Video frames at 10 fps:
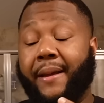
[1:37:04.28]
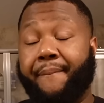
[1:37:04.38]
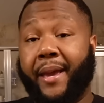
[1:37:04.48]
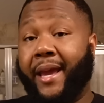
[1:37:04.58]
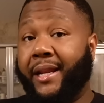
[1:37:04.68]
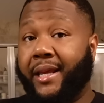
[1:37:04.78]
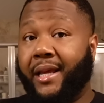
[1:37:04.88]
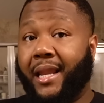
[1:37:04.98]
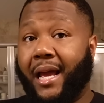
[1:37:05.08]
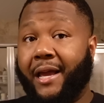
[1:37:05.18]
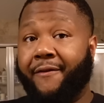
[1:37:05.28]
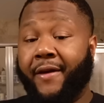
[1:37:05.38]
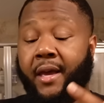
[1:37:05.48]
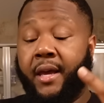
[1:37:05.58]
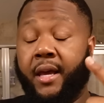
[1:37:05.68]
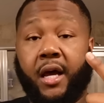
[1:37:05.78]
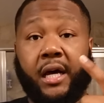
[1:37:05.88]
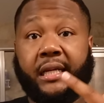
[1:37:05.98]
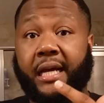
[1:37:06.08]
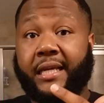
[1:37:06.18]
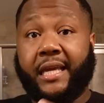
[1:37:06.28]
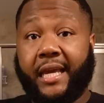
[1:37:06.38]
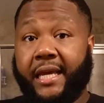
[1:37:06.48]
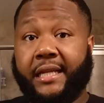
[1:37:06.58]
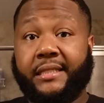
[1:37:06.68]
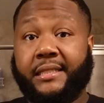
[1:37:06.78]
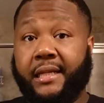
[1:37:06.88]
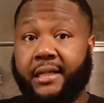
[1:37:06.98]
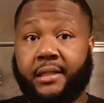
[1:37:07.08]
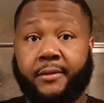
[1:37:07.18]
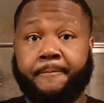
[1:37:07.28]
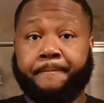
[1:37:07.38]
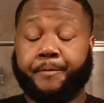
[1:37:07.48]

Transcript: a man in your life, a kid, a son,